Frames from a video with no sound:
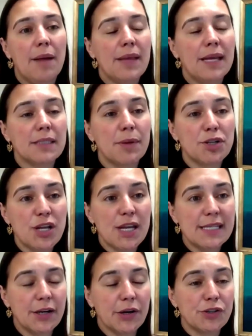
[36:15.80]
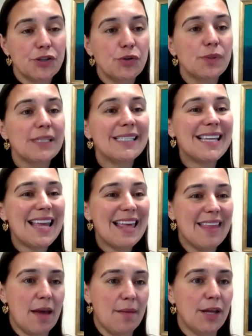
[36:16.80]
It's much easier to see
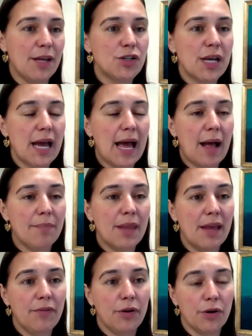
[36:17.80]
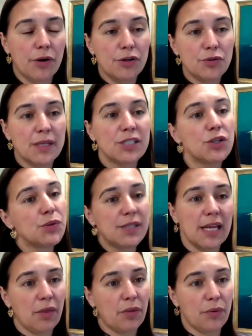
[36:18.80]
the image if you're
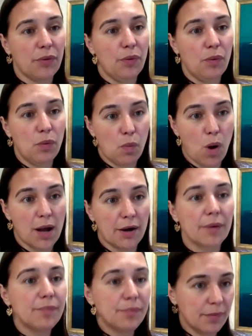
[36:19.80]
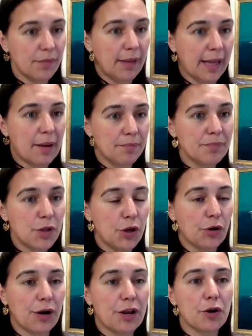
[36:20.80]
transducing through water, like
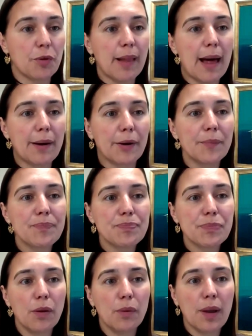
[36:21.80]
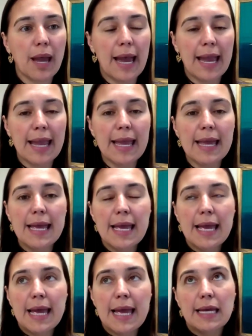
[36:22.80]
urine in your bladder. Okay,
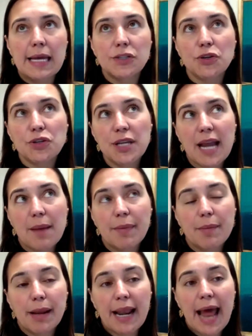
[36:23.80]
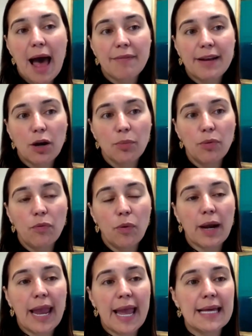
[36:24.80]
so usually come in about a half an hour
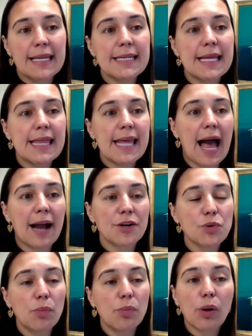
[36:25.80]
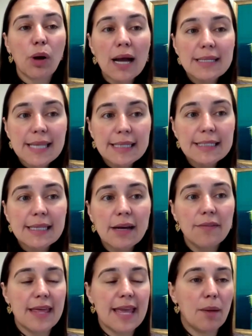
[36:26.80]
beforehand. The actual process
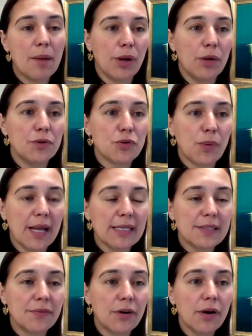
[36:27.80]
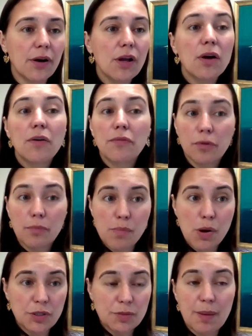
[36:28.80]
of the embryo transfer for
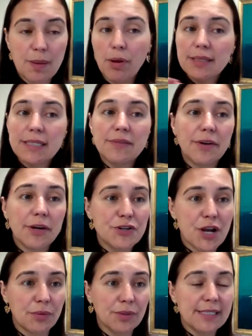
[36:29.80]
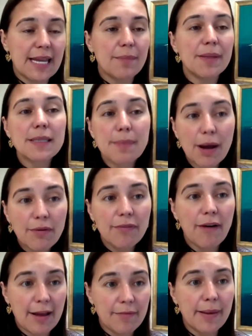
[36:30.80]
most people, it's a very general statement, about
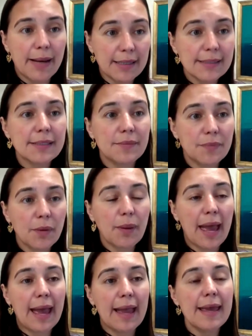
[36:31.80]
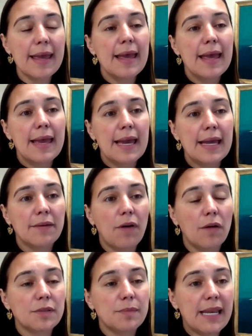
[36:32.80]
5 minutes. Okay, it
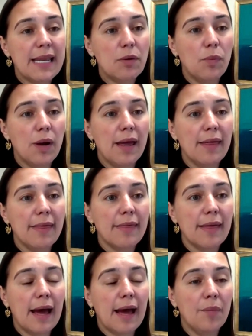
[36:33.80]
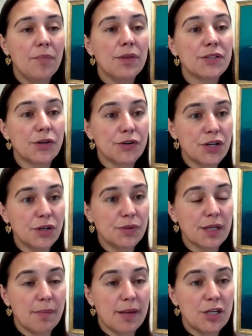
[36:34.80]
involves meeting with the surgeon who's
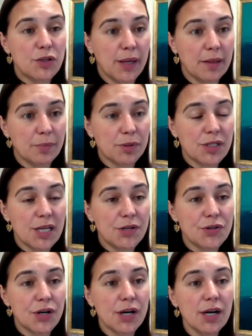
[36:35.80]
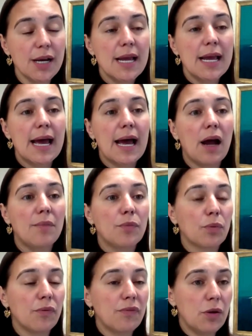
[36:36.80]
going to be doing the procedure,
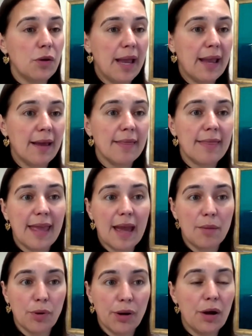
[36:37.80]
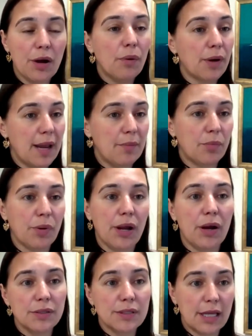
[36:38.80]
reviewing the embryo or
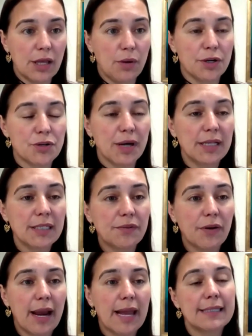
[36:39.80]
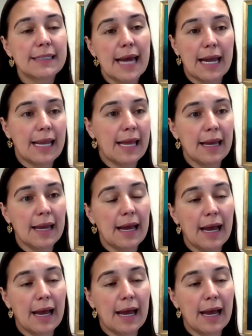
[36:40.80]
embryos that you are transferring, signing